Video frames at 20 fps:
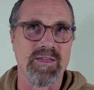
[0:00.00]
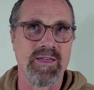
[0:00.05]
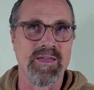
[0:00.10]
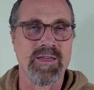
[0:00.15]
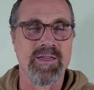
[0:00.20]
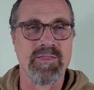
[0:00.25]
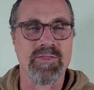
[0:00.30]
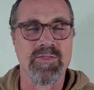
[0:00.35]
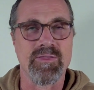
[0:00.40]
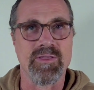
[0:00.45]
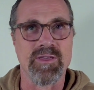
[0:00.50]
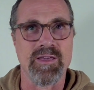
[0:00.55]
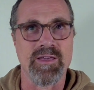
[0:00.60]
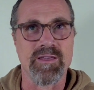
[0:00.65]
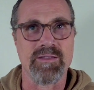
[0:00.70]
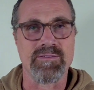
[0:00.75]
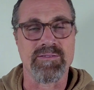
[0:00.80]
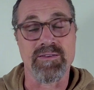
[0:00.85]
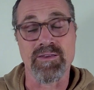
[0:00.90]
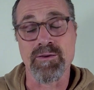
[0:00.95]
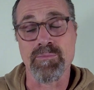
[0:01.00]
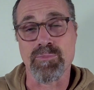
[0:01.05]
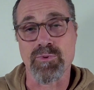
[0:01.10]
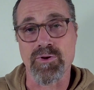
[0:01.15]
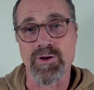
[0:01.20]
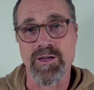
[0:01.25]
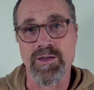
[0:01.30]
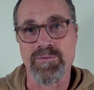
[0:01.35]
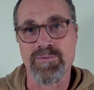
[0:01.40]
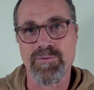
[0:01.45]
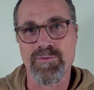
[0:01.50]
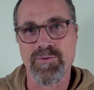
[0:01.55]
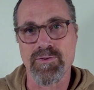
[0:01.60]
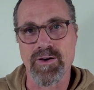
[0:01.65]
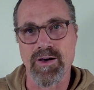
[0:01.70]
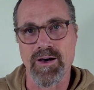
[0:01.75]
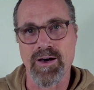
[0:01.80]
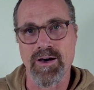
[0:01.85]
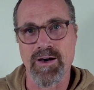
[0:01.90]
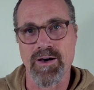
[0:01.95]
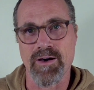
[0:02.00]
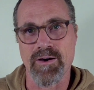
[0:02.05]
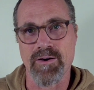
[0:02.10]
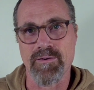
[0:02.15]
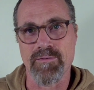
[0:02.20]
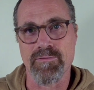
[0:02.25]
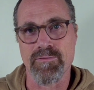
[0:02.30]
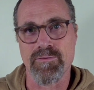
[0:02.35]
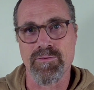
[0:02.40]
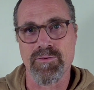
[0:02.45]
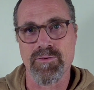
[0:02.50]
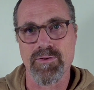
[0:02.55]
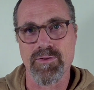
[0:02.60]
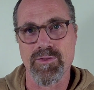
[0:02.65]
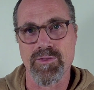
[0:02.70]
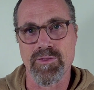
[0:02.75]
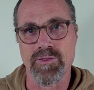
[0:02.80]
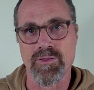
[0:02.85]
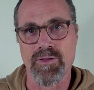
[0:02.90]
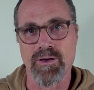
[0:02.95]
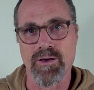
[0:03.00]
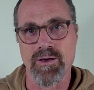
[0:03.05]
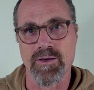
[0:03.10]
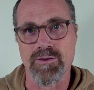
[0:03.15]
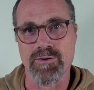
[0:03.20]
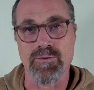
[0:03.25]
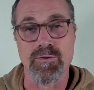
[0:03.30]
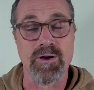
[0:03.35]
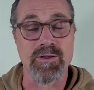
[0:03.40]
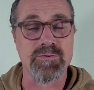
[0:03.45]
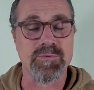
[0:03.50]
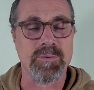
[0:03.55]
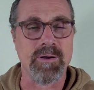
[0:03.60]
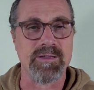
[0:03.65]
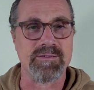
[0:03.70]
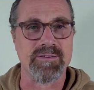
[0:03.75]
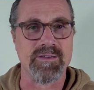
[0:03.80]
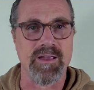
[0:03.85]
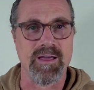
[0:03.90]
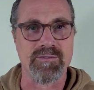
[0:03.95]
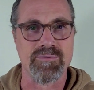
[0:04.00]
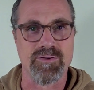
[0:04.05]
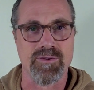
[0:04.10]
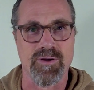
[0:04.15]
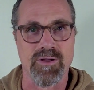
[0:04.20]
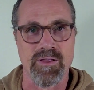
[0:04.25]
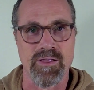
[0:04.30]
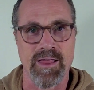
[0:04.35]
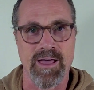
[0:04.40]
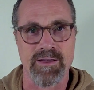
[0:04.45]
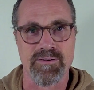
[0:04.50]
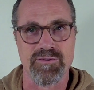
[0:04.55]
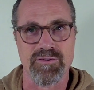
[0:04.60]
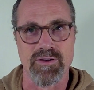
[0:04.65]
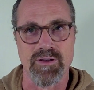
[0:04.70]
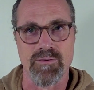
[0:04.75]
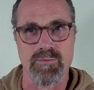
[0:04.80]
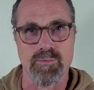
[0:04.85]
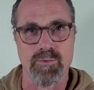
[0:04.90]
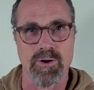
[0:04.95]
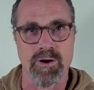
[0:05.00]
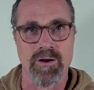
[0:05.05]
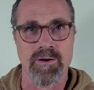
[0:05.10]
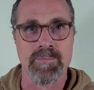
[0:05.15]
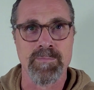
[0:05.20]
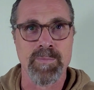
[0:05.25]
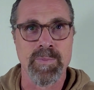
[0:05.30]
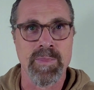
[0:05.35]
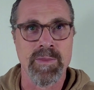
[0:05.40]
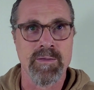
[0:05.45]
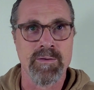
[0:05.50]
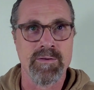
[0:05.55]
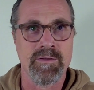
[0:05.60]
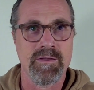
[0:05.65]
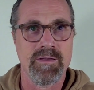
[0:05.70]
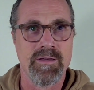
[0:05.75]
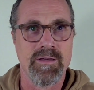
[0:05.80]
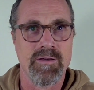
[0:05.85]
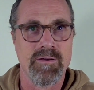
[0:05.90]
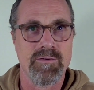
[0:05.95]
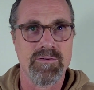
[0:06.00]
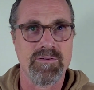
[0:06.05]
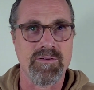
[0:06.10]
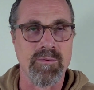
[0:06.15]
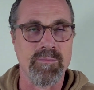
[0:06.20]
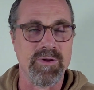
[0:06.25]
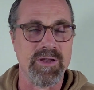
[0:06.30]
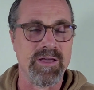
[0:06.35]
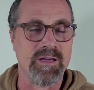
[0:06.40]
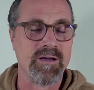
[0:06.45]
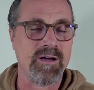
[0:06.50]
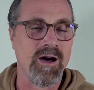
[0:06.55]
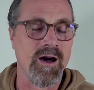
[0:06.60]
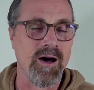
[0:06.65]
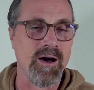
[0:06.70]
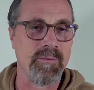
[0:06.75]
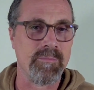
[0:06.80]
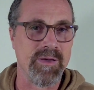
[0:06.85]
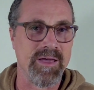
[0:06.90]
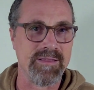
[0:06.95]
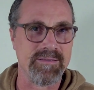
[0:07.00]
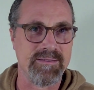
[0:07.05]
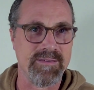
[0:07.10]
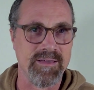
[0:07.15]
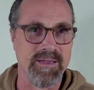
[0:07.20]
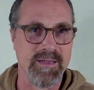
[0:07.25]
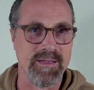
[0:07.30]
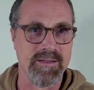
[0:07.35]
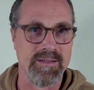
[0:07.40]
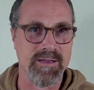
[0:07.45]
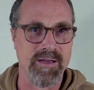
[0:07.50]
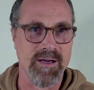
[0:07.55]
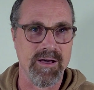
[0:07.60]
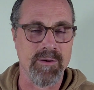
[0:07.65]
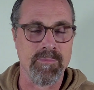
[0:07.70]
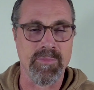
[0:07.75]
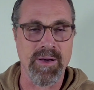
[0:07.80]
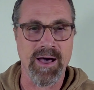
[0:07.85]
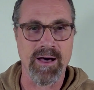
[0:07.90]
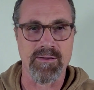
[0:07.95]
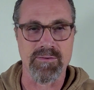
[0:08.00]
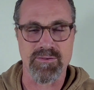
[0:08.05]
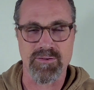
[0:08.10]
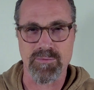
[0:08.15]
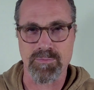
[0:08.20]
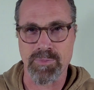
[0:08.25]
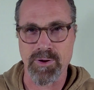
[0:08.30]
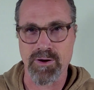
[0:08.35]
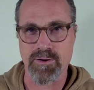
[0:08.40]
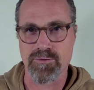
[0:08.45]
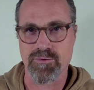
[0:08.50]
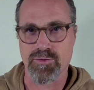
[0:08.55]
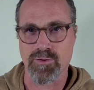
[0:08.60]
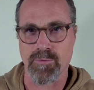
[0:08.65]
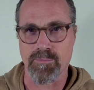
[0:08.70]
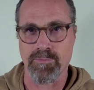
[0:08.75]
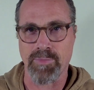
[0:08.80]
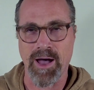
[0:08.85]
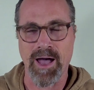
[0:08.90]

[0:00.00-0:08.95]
in the debrief of the U.S. presidential election, where somebody commented about spiritual